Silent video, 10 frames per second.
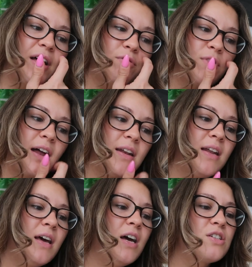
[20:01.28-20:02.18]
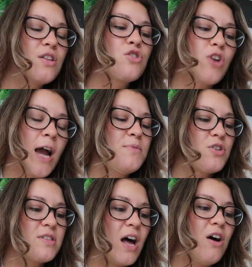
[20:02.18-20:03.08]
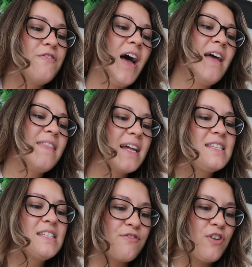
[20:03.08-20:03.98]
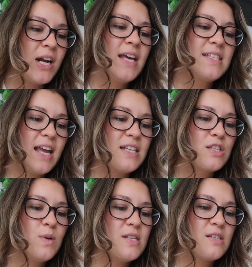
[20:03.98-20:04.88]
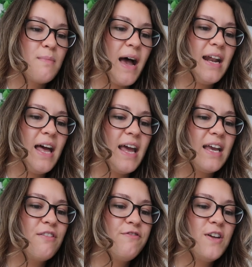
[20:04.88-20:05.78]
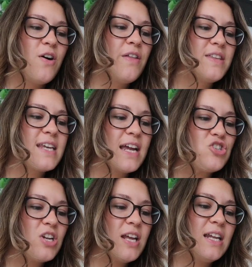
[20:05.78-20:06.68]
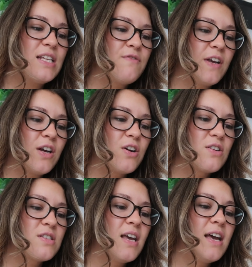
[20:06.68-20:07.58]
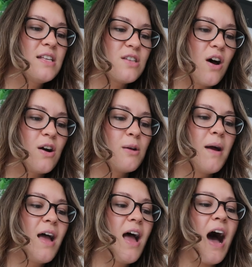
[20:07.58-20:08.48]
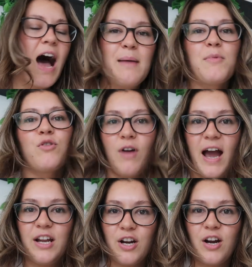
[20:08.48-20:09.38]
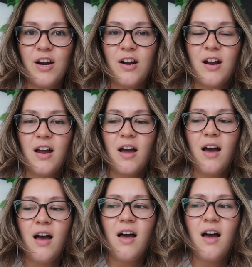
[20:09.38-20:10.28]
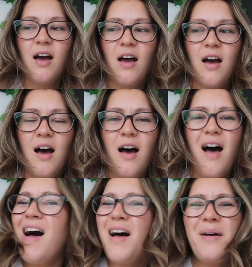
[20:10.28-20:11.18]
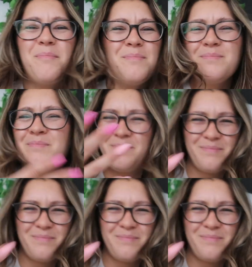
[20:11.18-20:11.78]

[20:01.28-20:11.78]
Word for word: and run to the scribes yourself. That's different, his hand squeezes mine, and I can feel the tension in his fingers, his arm. I'm a writer. Um...